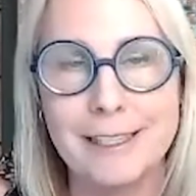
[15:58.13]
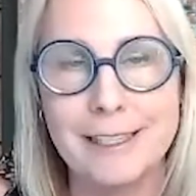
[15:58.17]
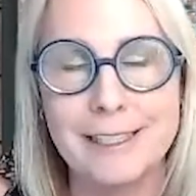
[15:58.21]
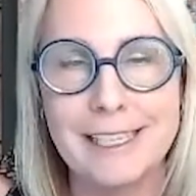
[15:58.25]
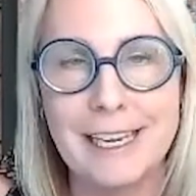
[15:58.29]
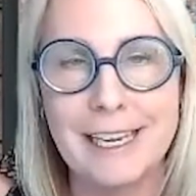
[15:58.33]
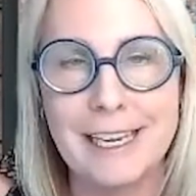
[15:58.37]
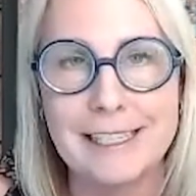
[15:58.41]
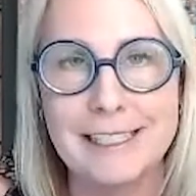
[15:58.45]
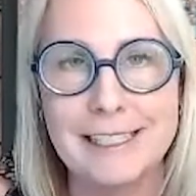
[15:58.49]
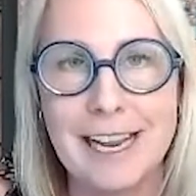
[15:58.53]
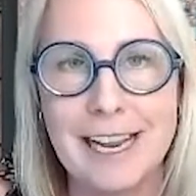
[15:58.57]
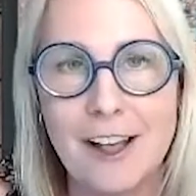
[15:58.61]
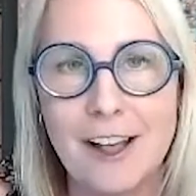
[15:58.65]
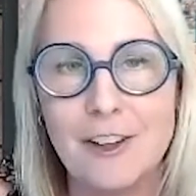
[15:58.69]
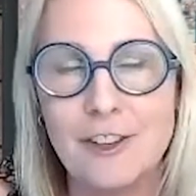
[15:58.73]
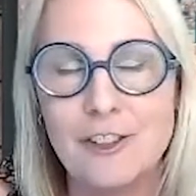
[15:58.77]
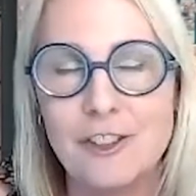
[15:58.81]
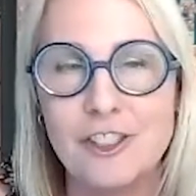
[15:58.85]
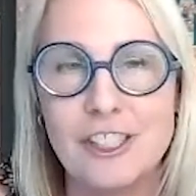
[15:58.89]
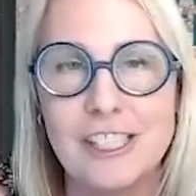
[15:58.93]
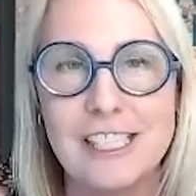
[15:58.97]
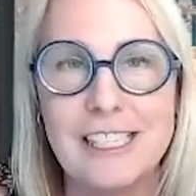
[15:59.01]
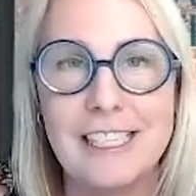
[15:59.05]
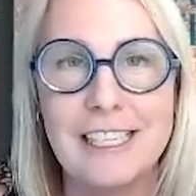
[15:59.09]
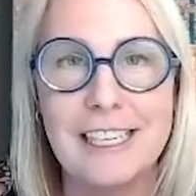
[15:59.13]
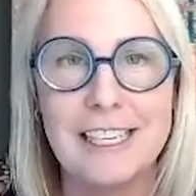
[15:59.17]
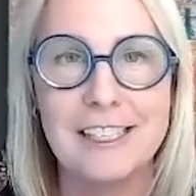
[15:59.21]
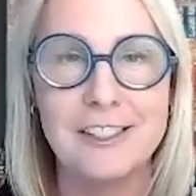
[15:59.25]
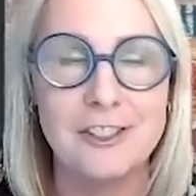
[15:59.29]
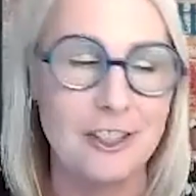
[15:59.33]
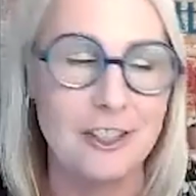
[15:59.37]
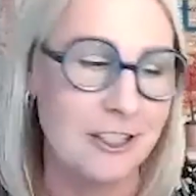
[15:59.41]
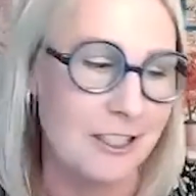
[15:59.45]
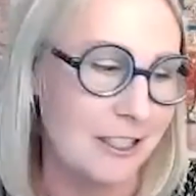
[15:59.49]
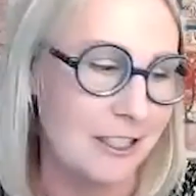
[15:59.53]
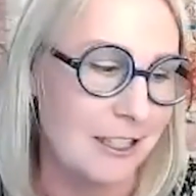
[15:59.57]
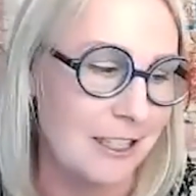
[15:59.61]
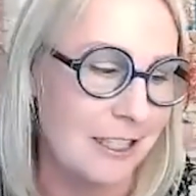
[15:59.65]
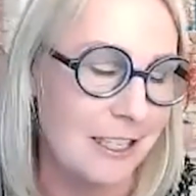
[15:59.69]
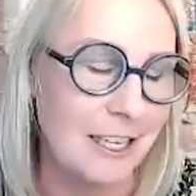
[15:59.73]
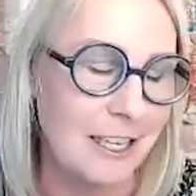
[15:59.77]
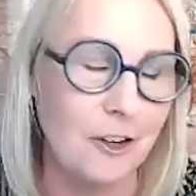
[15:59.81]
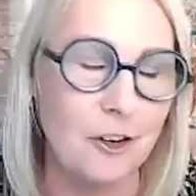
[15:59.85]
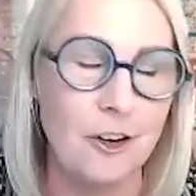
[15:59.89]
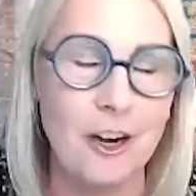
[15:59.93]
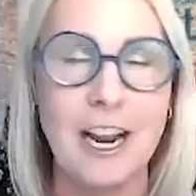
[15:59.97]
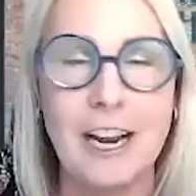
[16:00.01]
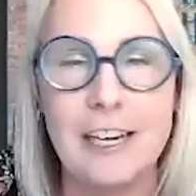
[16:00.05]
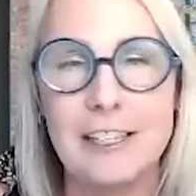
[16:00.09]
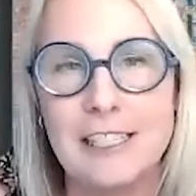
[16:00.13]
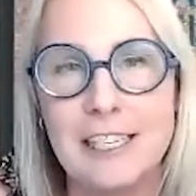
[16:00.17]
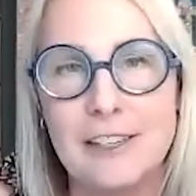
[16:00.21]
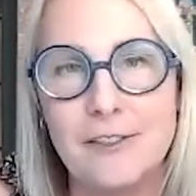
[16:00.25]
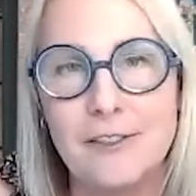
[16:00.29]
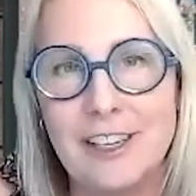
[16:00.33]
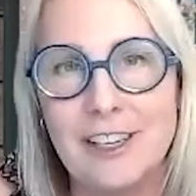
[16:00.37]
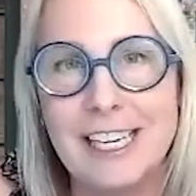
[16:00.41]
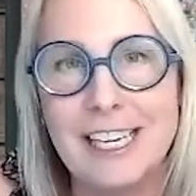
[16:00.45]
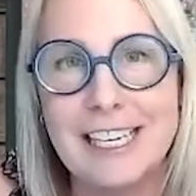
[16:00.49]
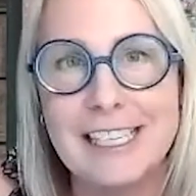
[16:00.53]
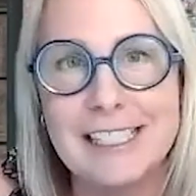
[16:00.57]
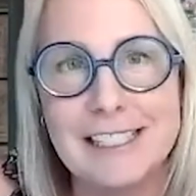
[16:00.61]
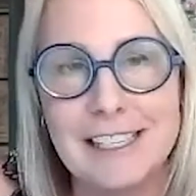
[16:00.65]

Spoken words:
The technology and just the interactivity